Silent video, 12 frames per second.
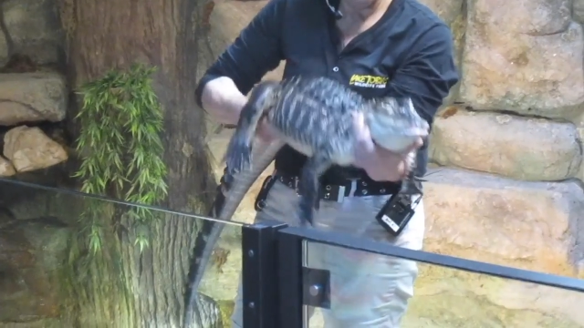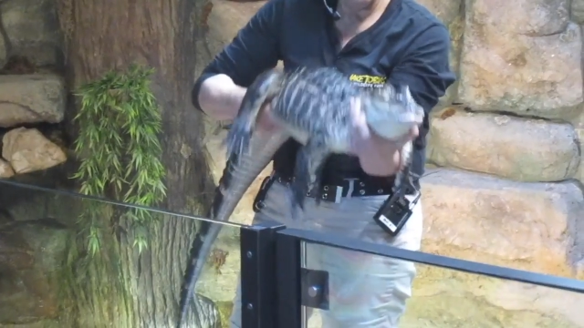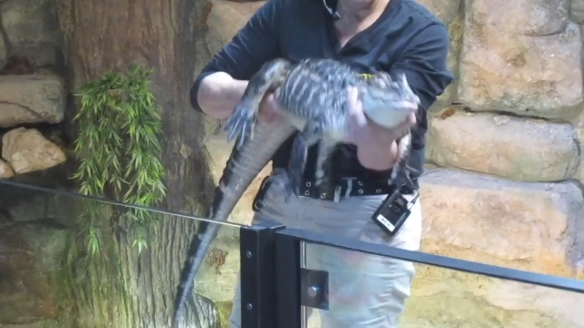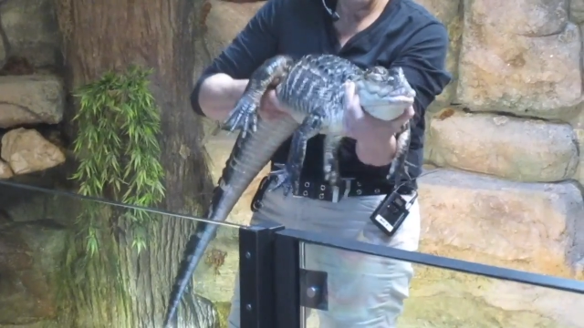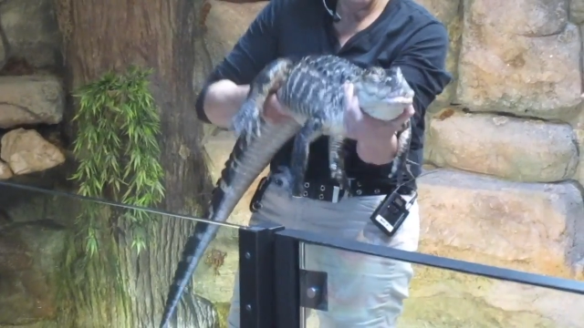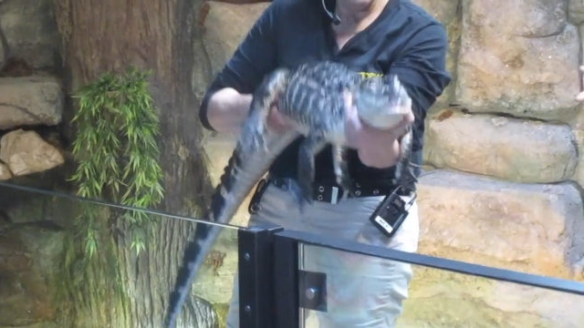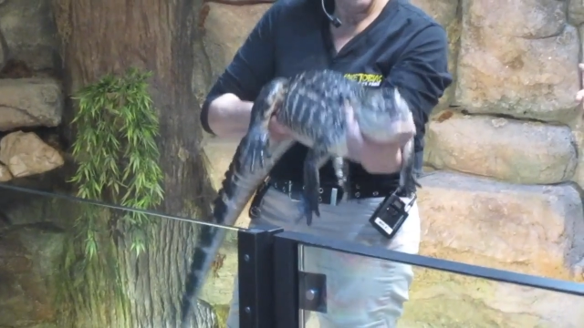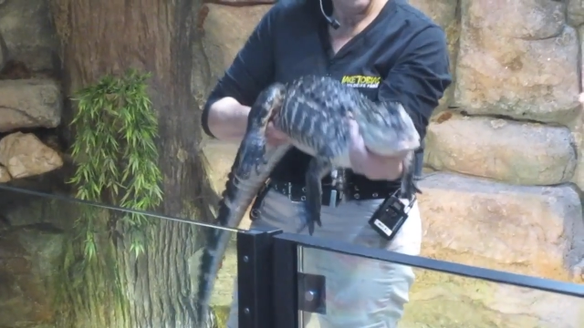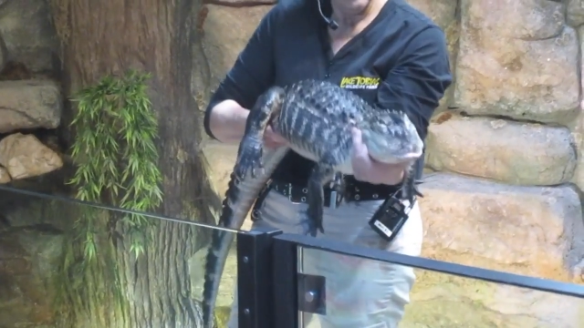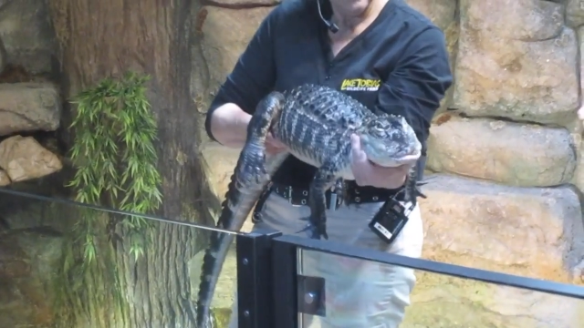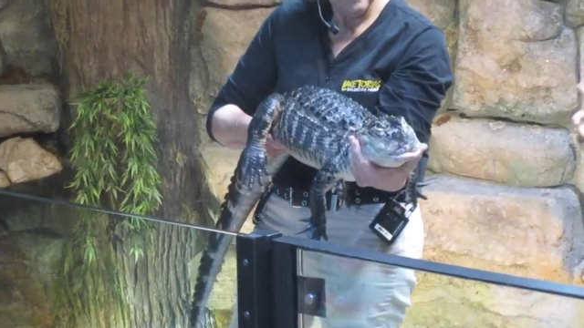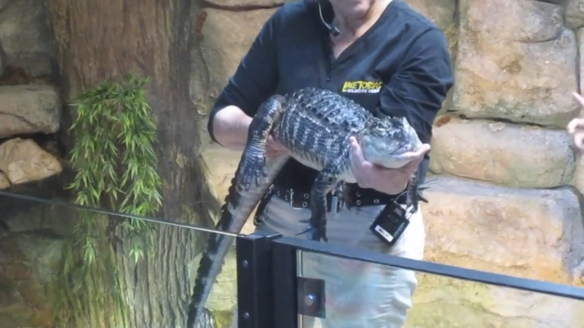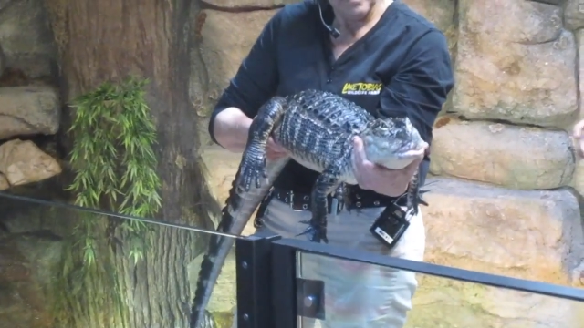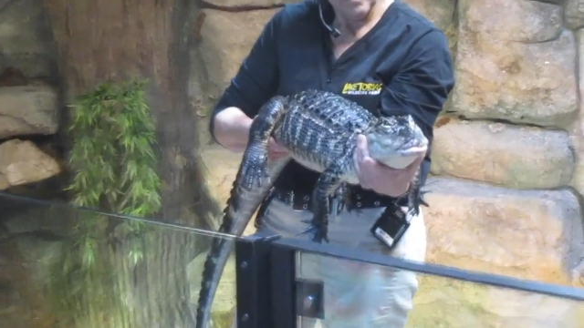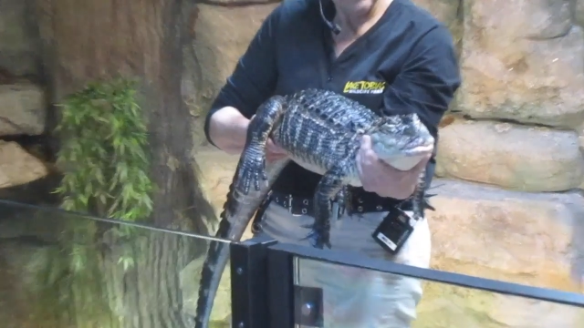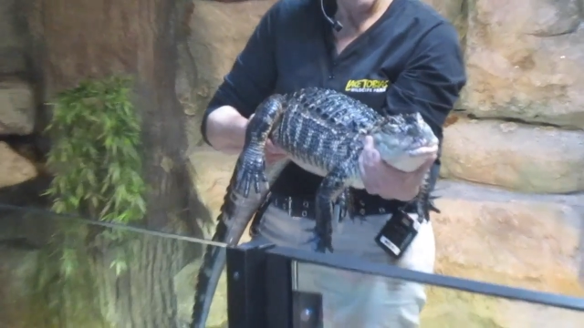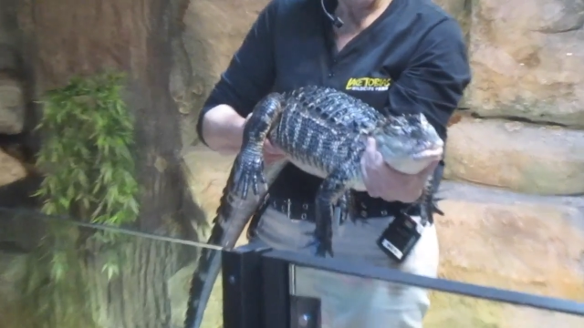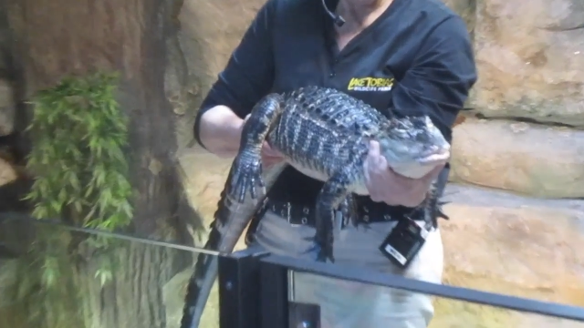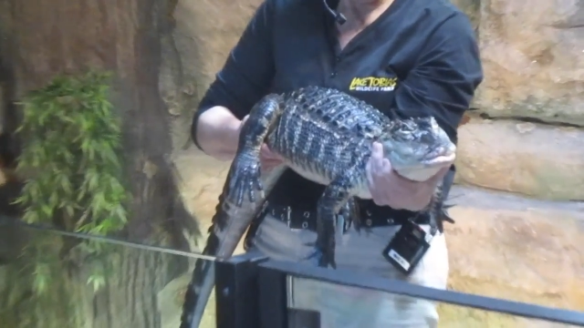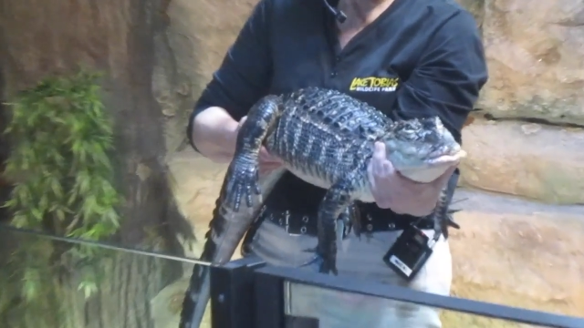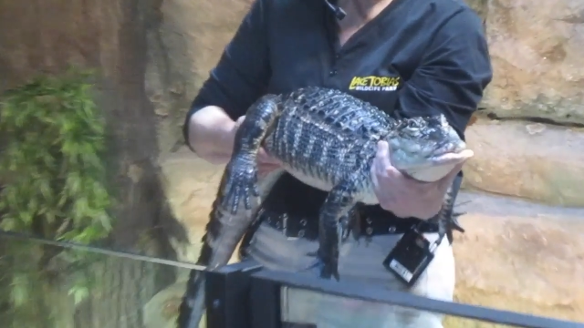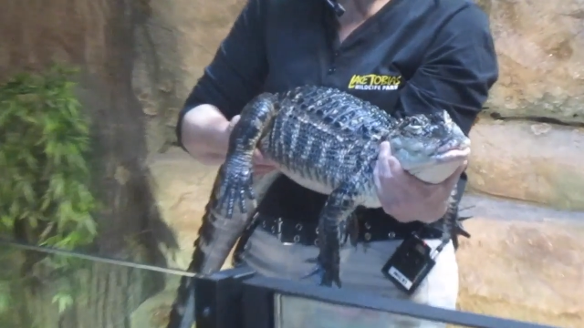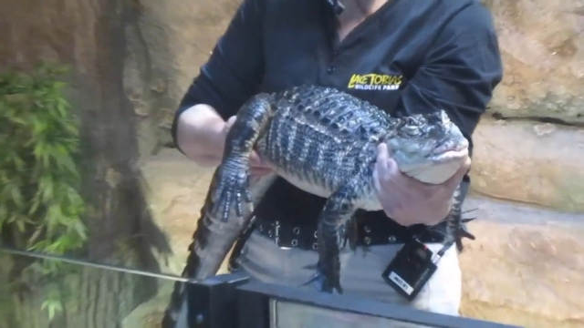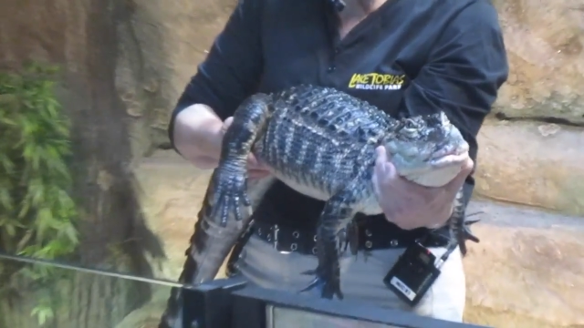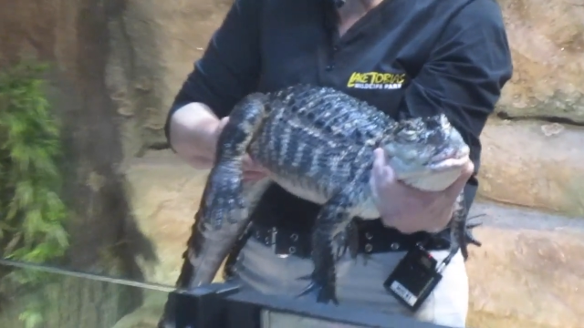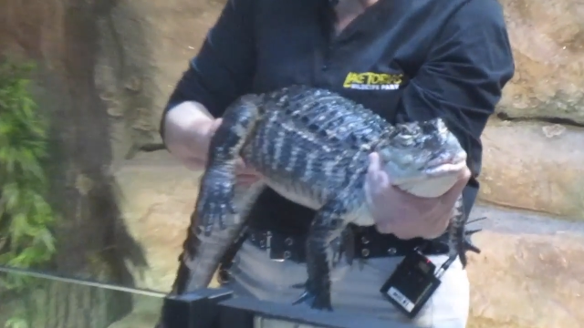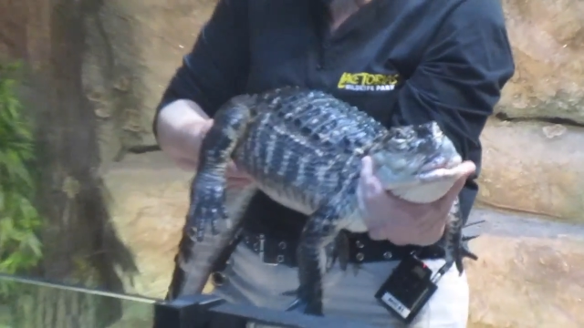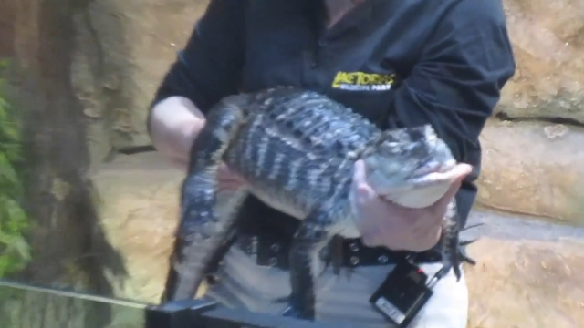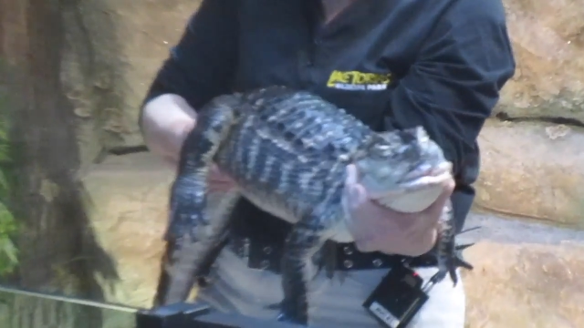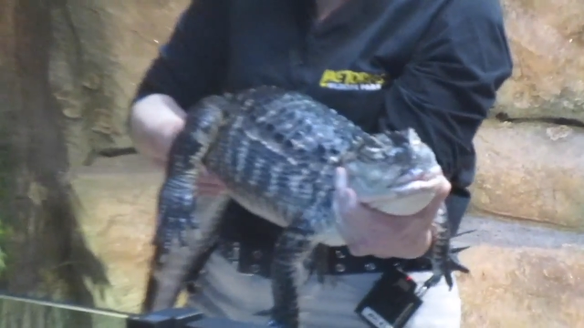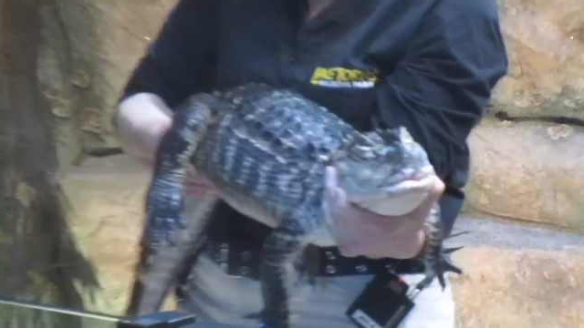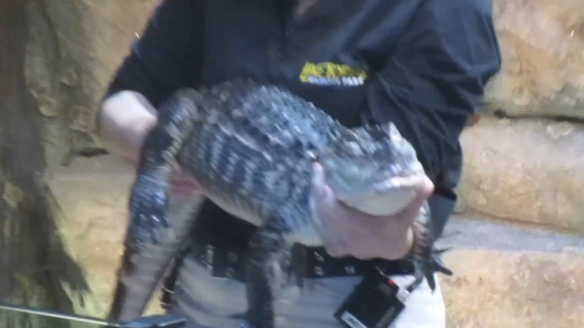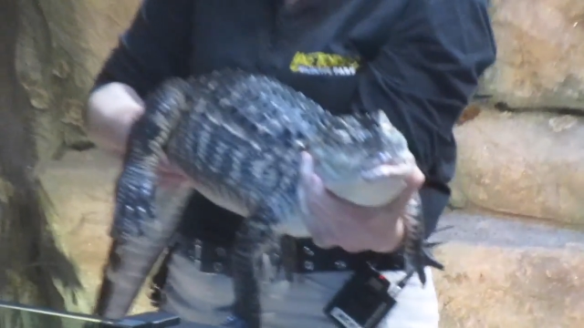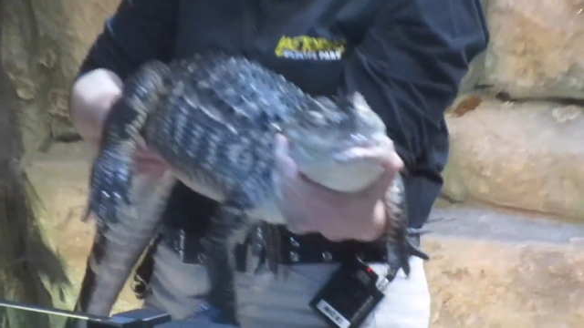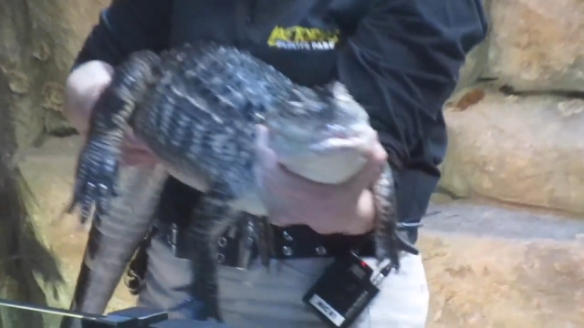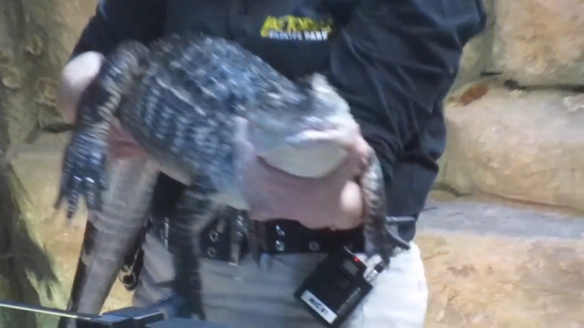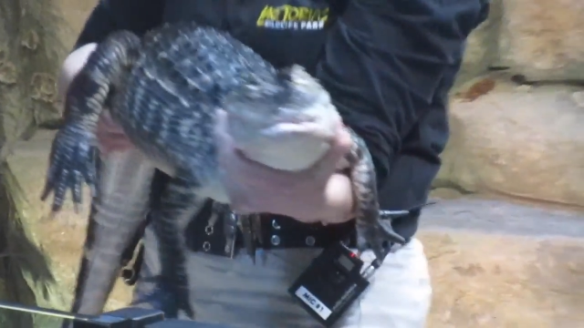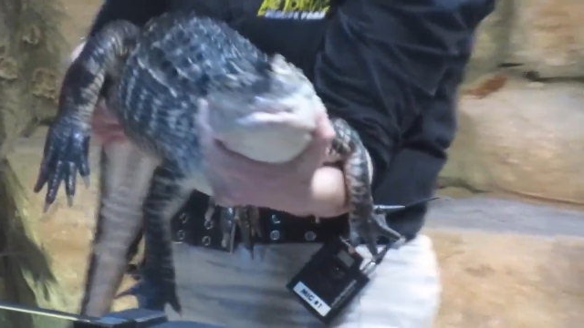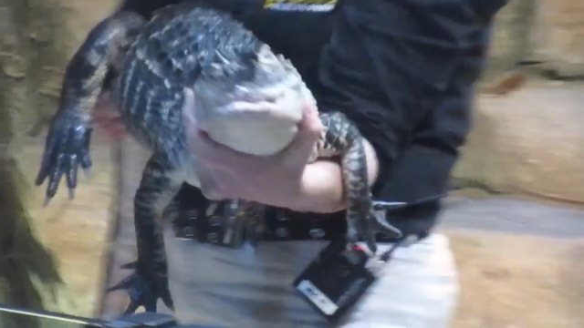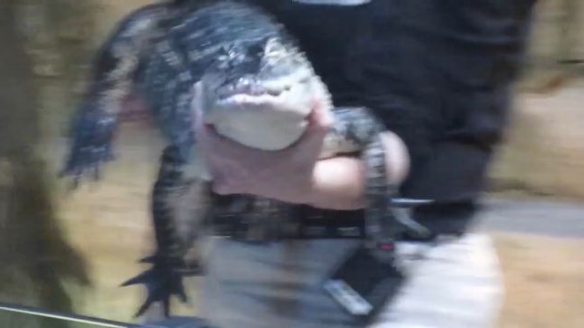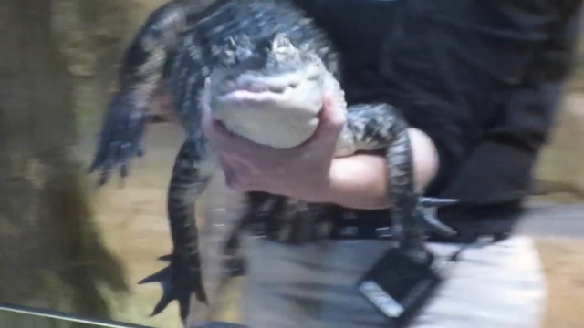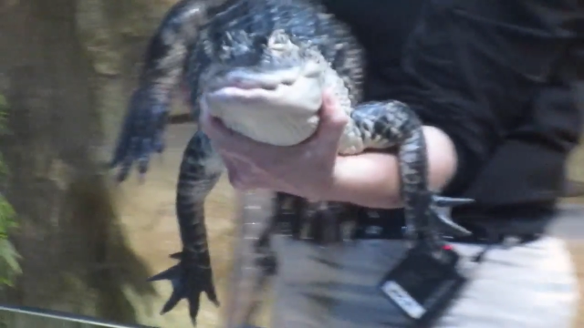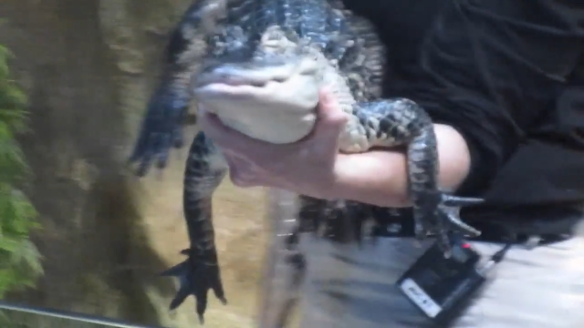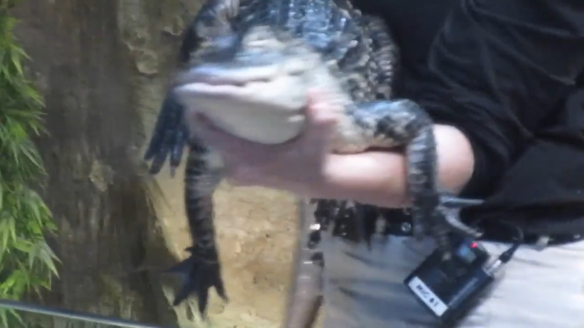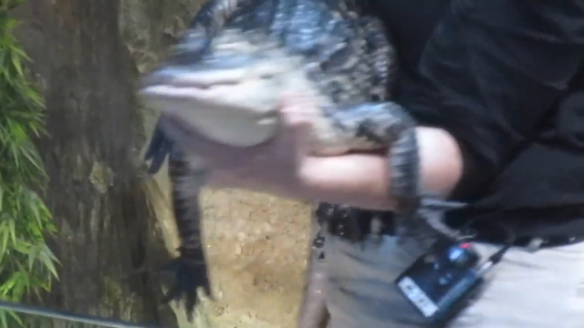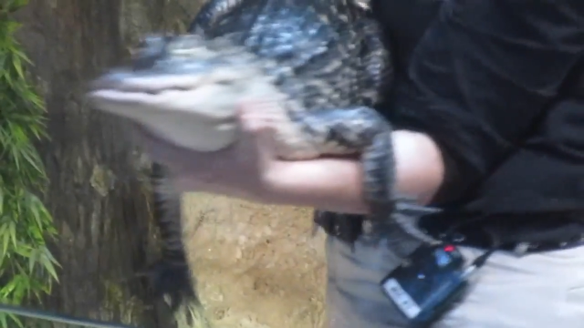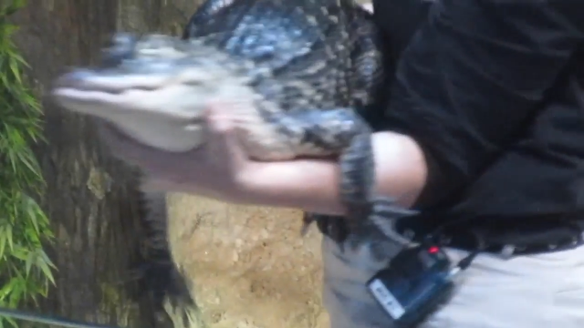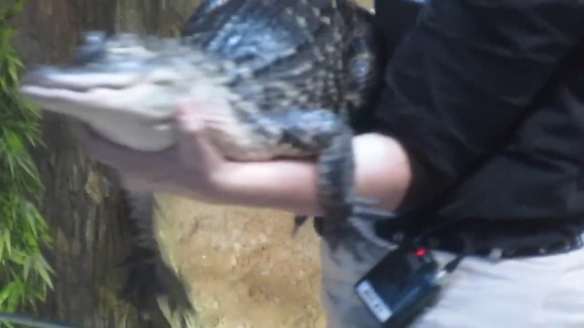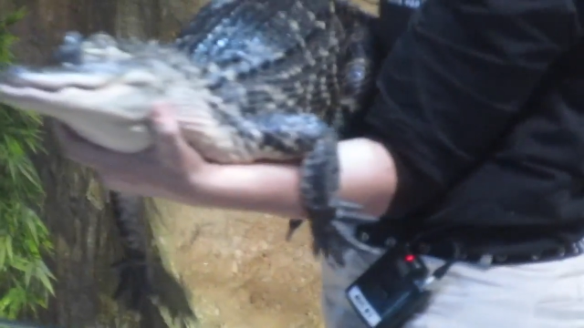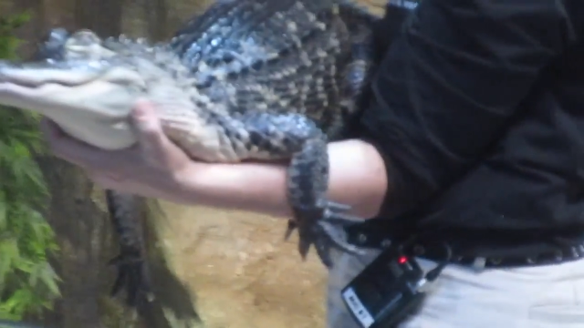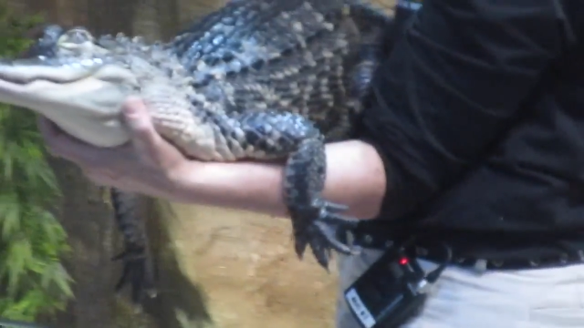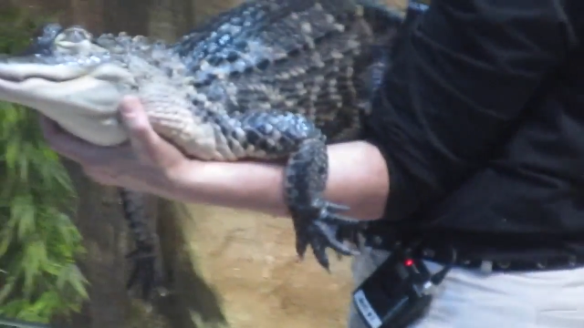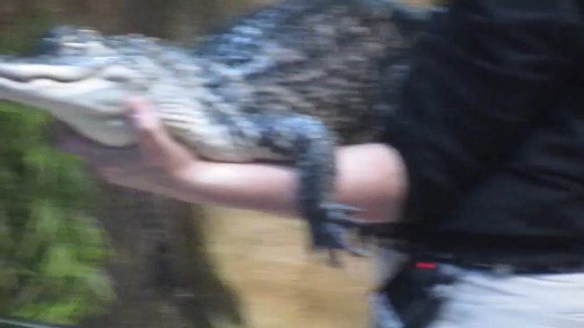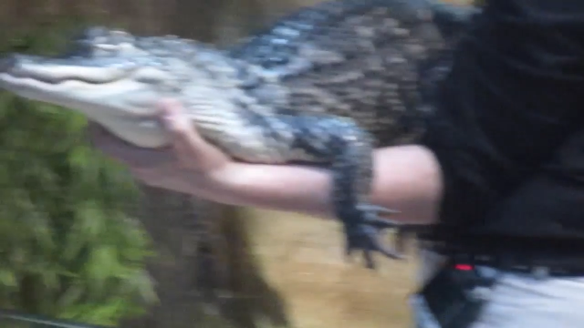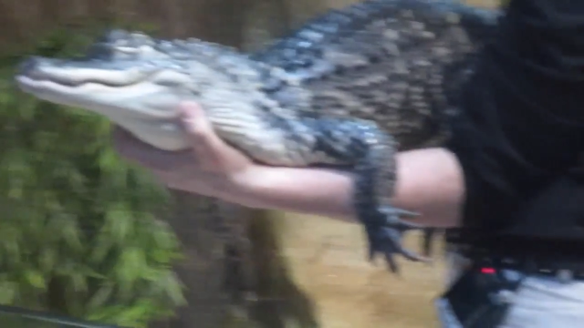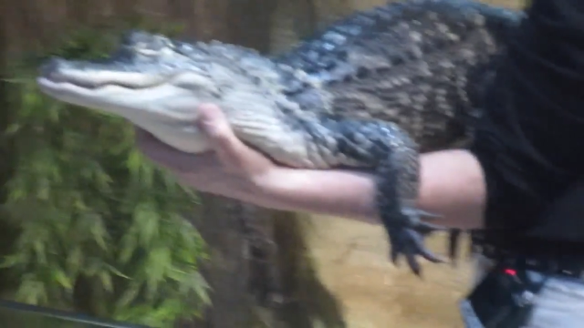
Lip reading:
Nobody's mouth can be seen.